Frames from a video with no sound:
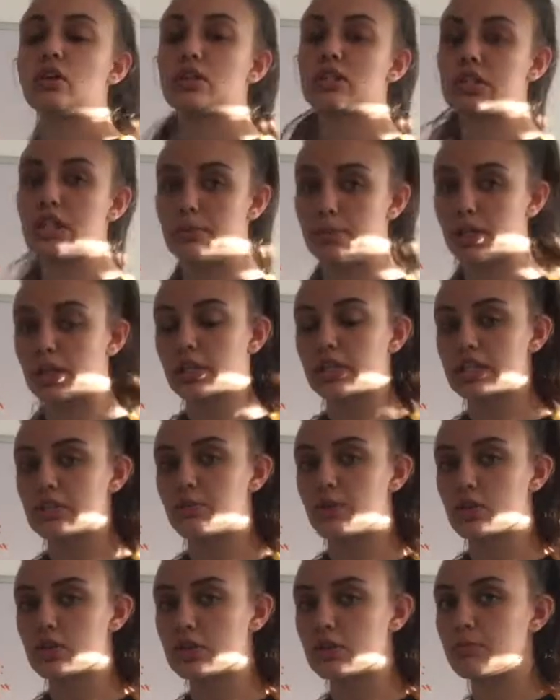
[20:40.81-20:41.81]
are typically
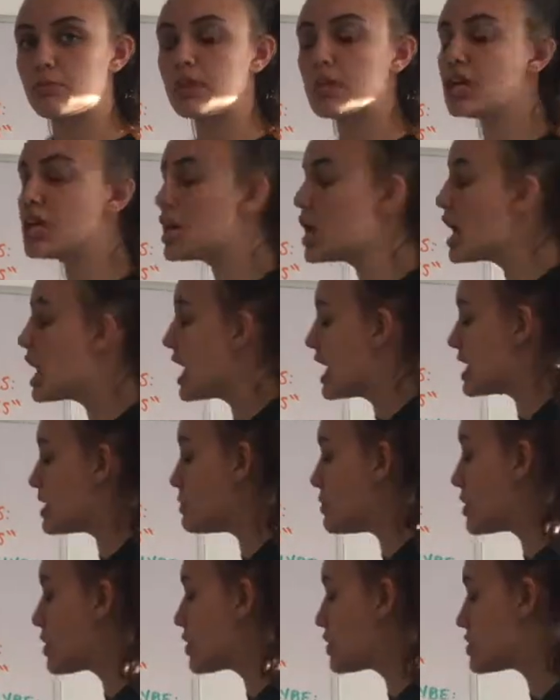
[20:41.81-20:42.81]
supposed to be is
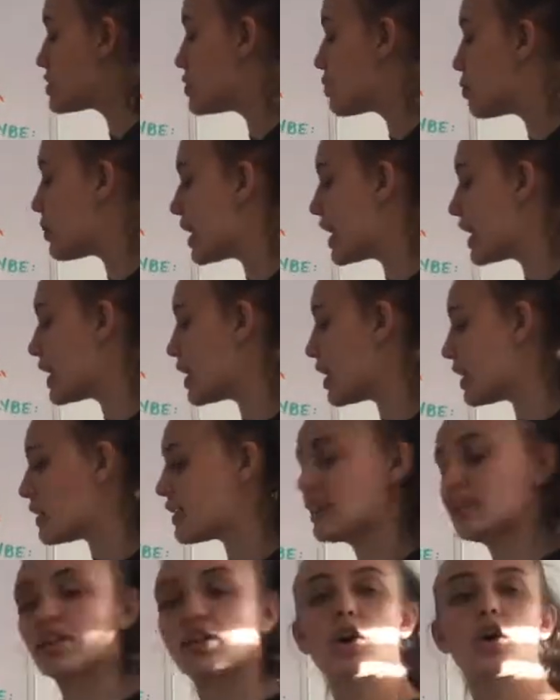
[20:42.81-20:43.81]
because the way that the